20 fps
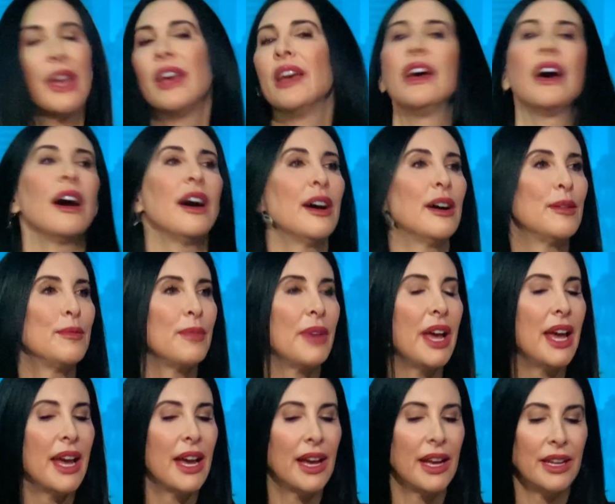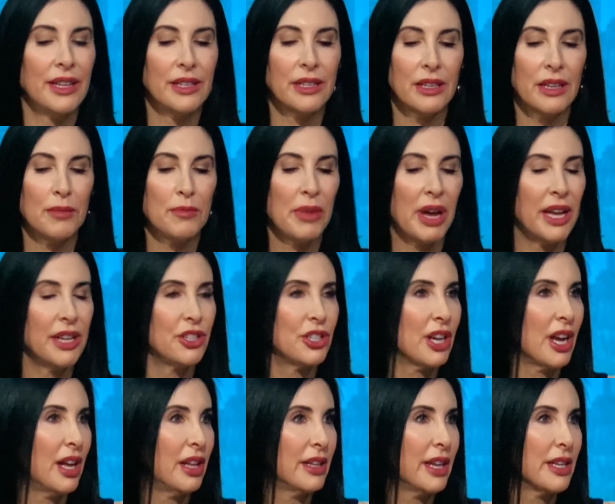And my
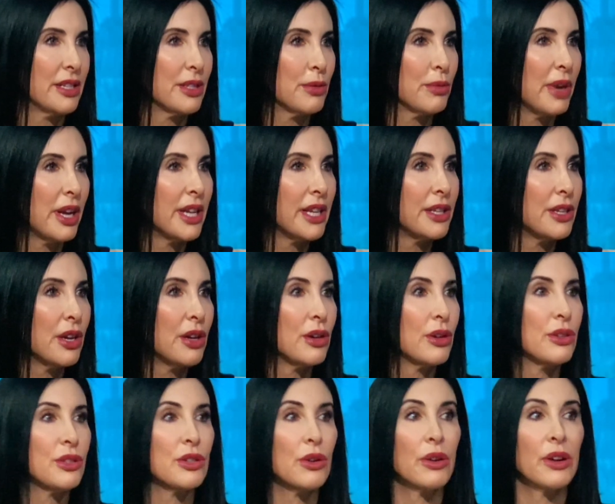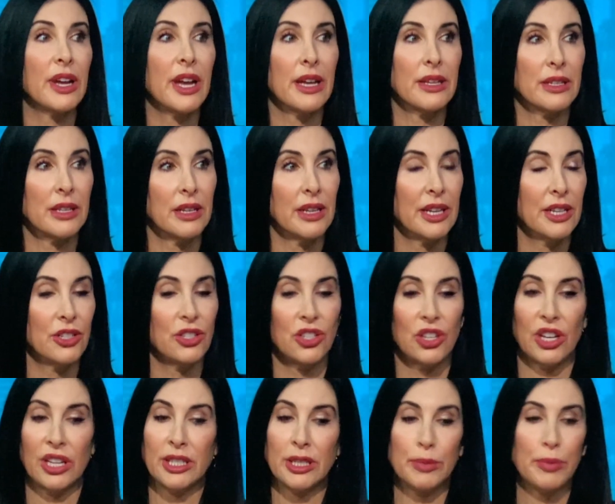child has a runny nose, or he
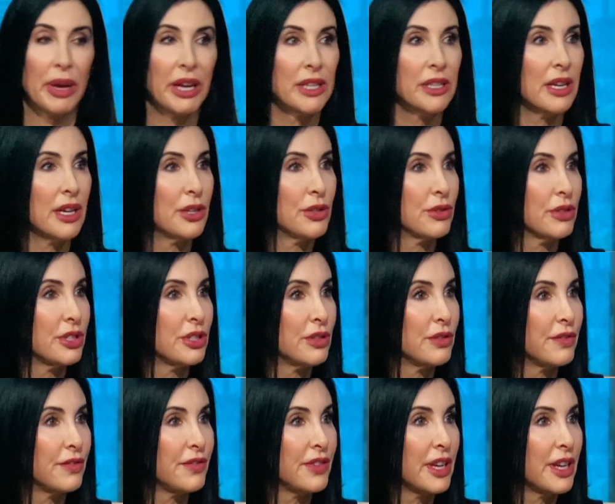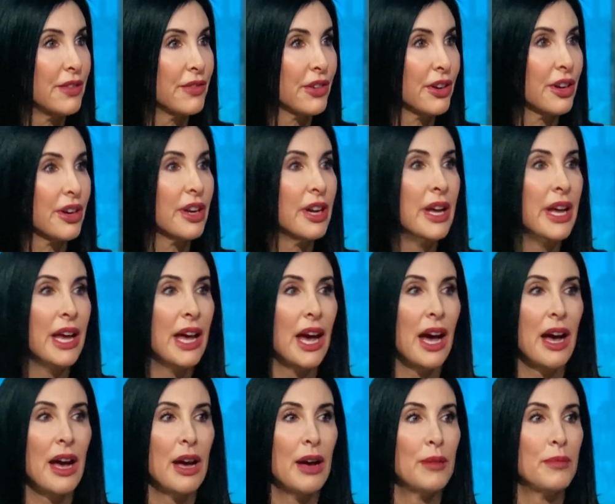just spiked 102 fever.
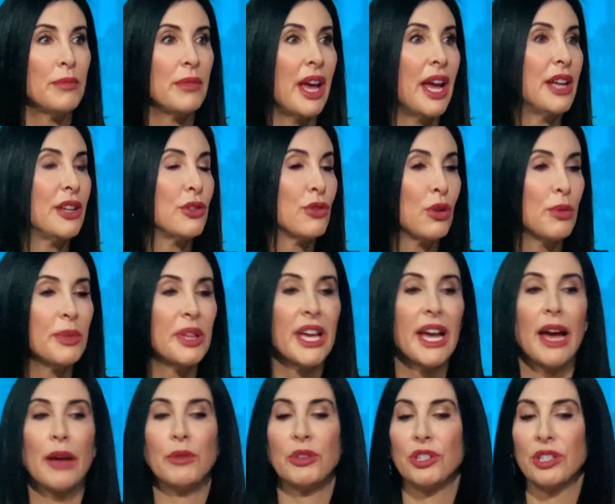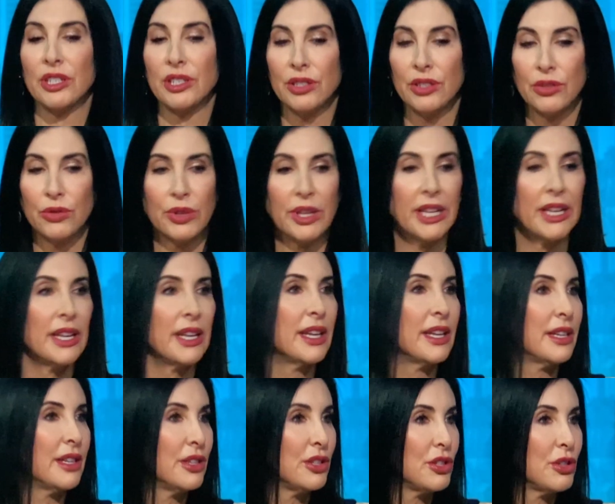And normally I would just treat it
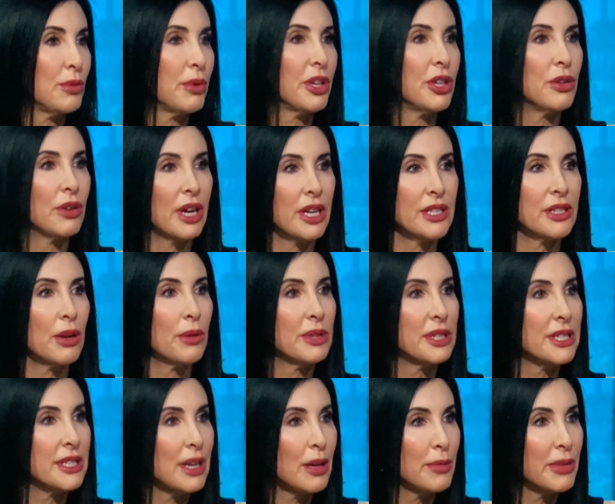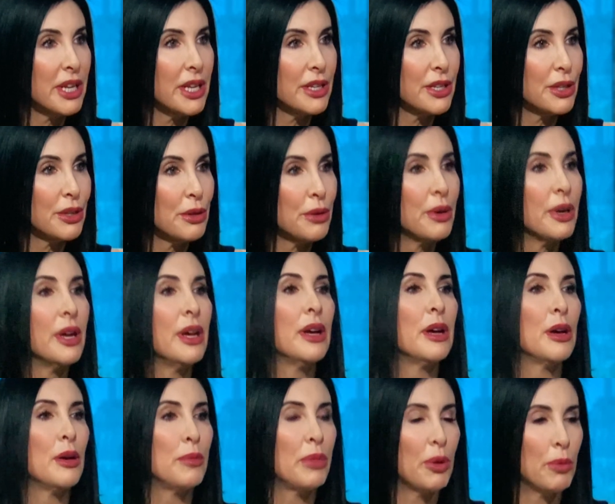and do what you guys always tell me to do.
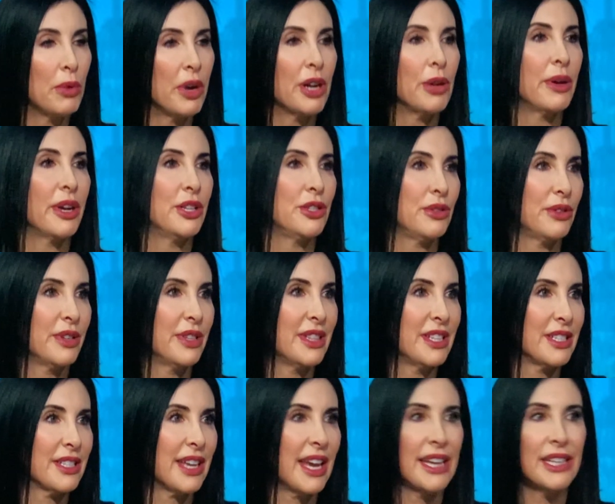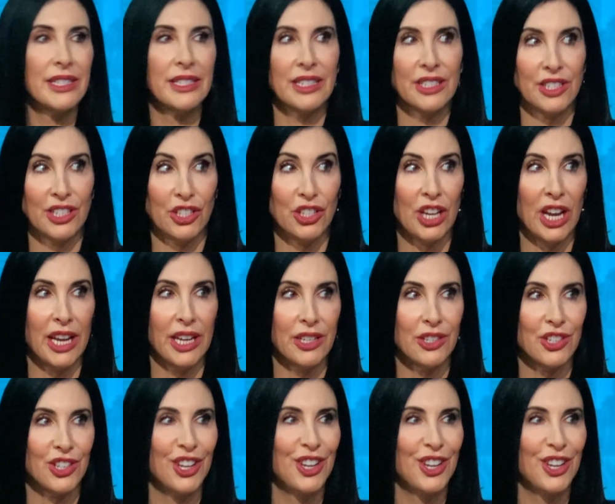But what do I do in this case? Does it change?